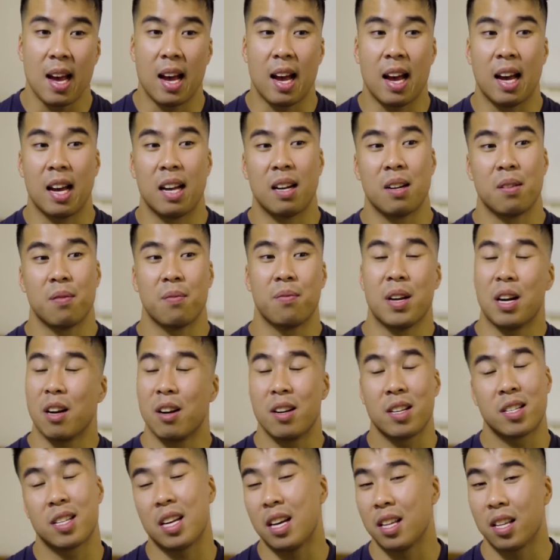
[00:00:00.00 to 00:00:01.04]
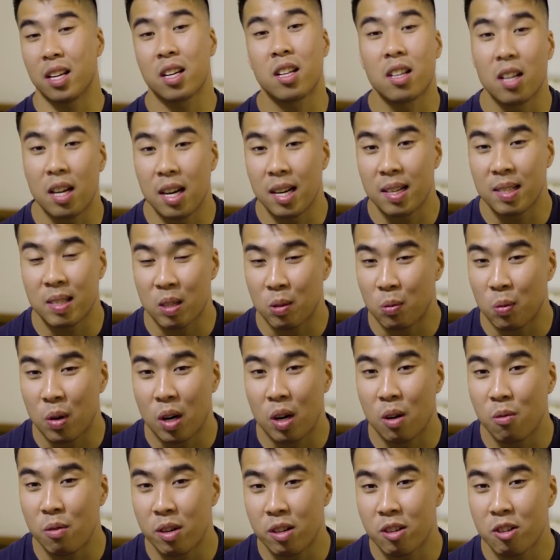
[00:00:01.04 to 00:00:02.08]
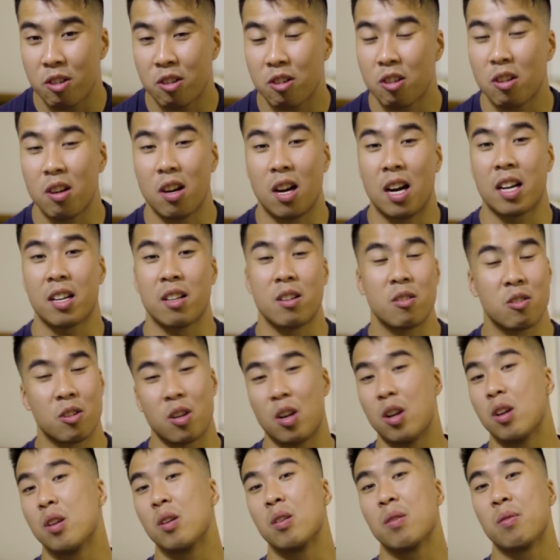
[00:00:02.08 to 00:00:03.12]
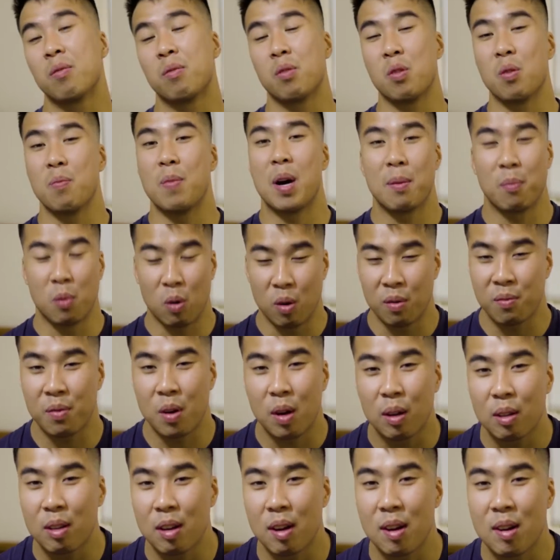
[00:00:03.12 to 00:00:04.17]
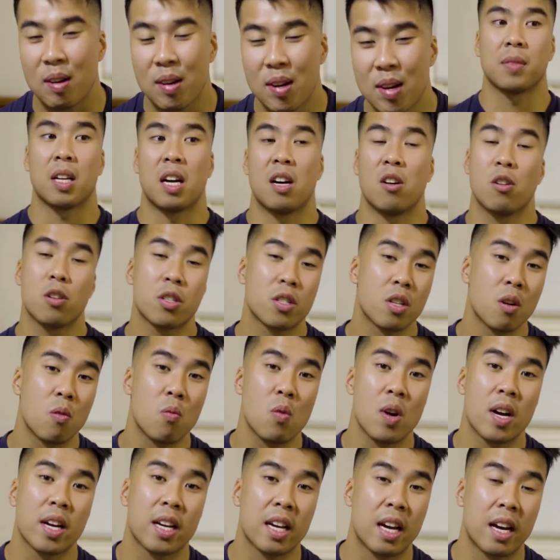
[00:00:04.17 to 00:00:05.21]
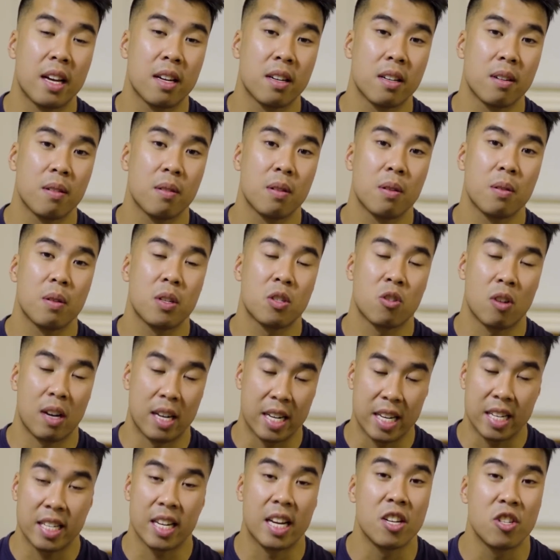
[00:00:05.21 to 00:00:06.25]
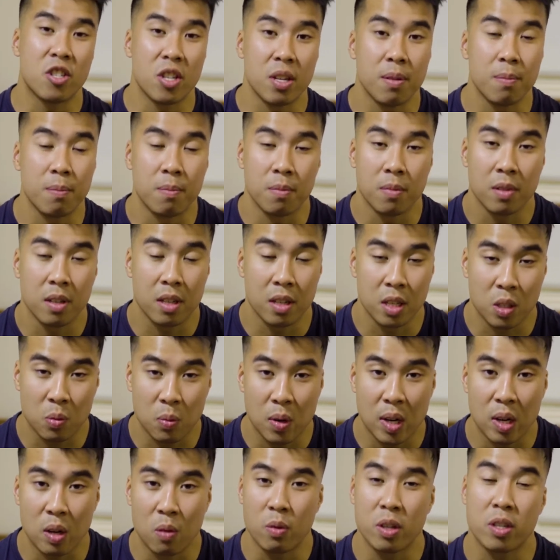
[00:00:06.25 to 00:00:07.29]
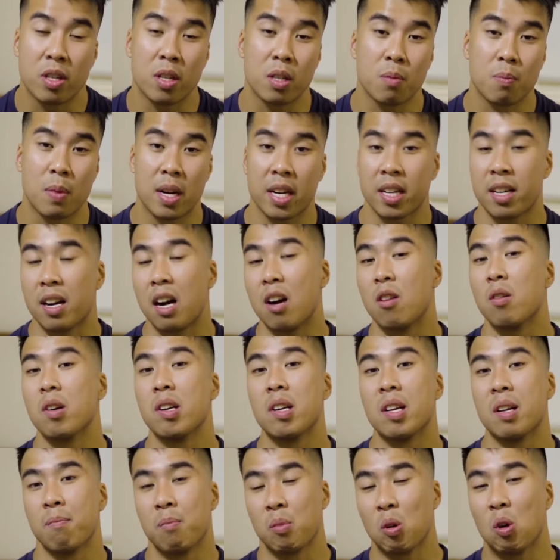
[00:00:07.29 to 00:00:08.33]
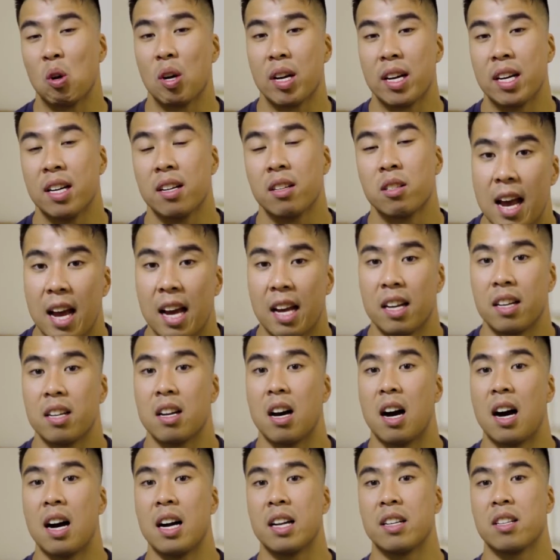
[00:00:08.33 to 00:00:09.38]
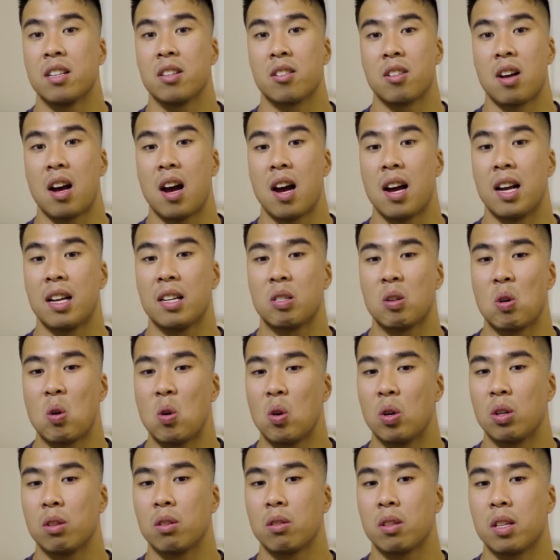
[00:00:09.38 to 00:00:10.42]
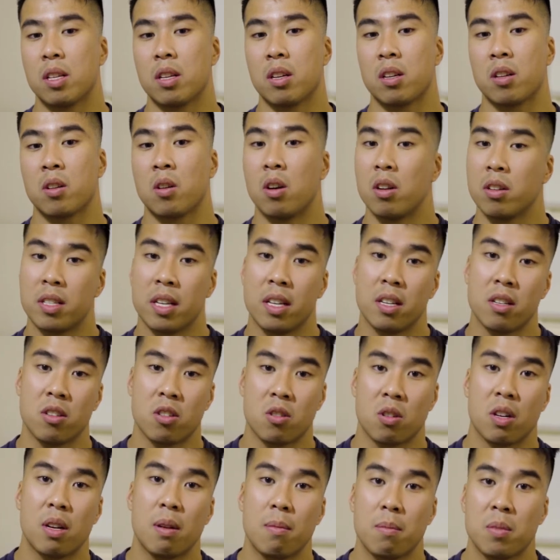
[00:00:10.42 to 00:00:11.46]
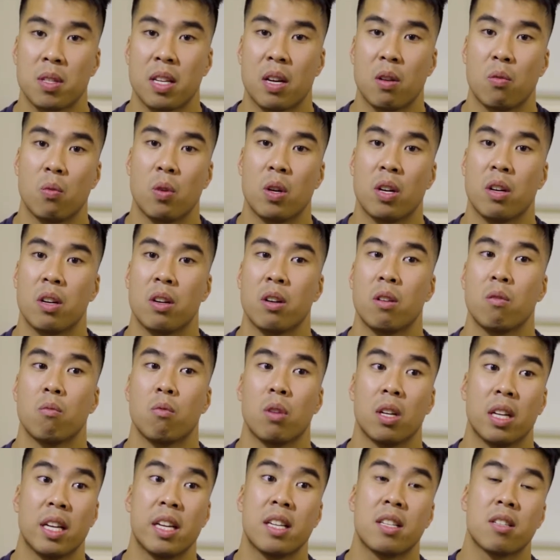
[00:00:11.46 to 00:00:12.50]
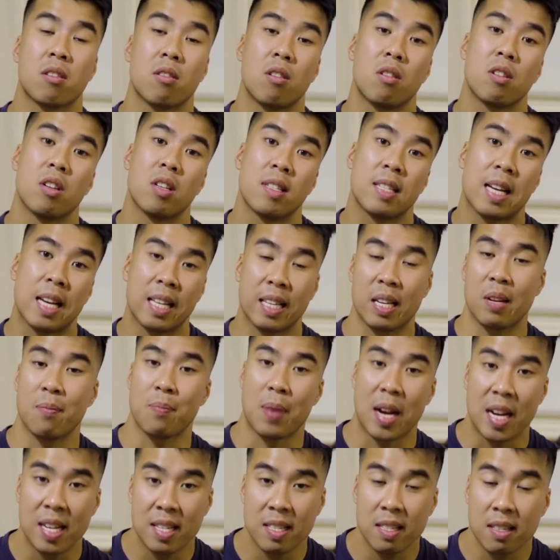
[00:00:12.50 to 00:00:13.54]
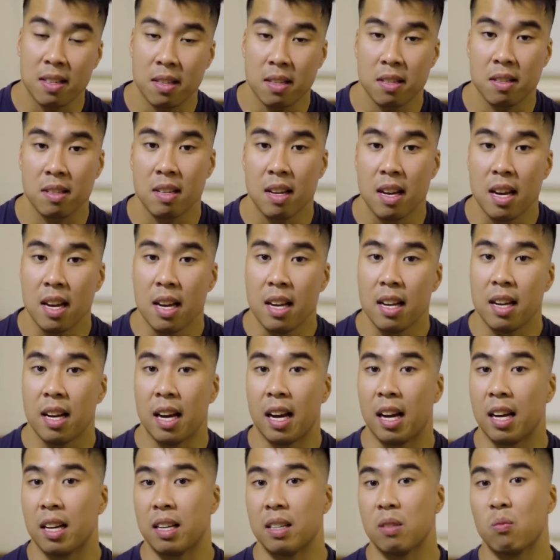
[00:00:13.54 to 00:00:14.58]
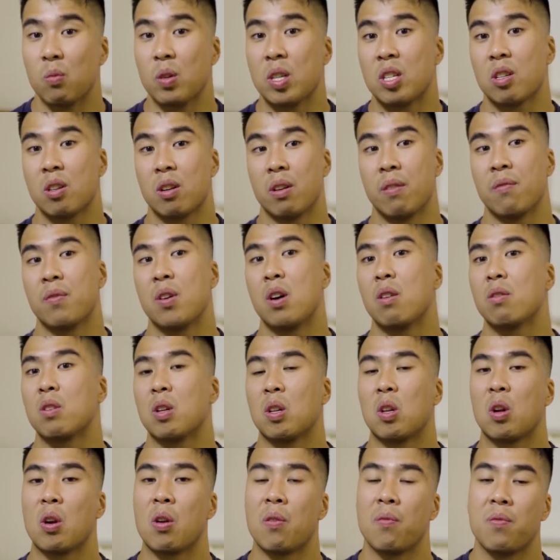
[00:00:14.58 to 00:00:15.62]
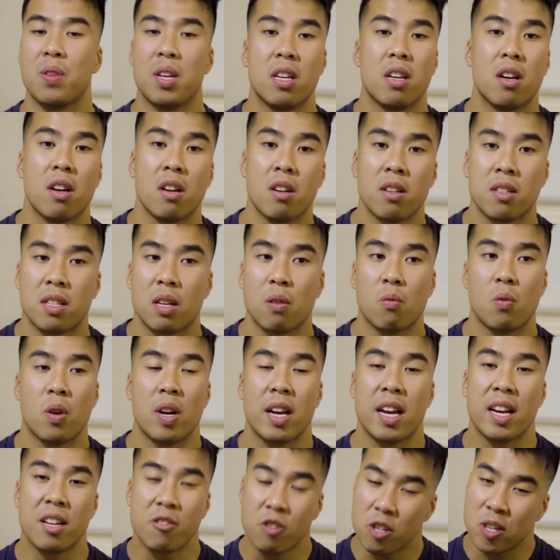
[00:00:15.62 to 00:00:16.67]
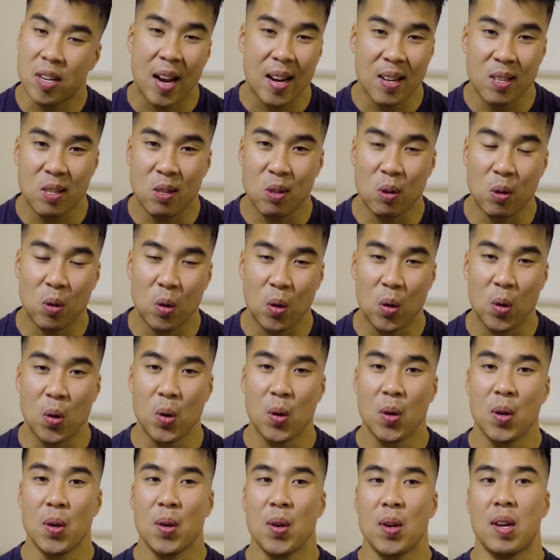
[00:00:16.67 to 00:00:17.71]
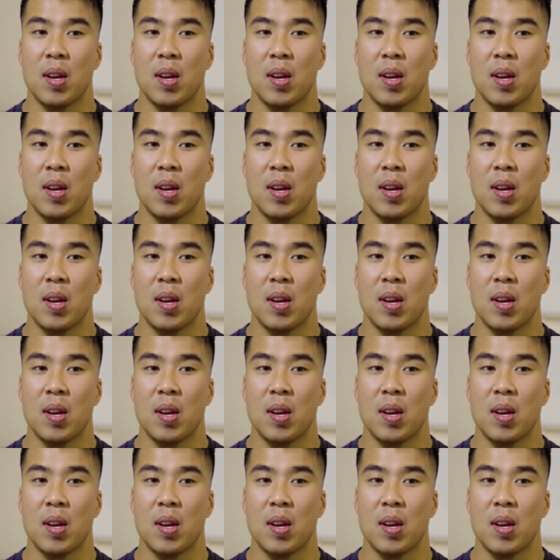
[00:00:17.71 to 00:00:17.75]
and various other clients as well, which I can show through my portfolio. I also work at Training Day Gym as well, which is my current employer. And I designed all of the content streams that were released on a daily basis, and which involved a lot of videos that were educational,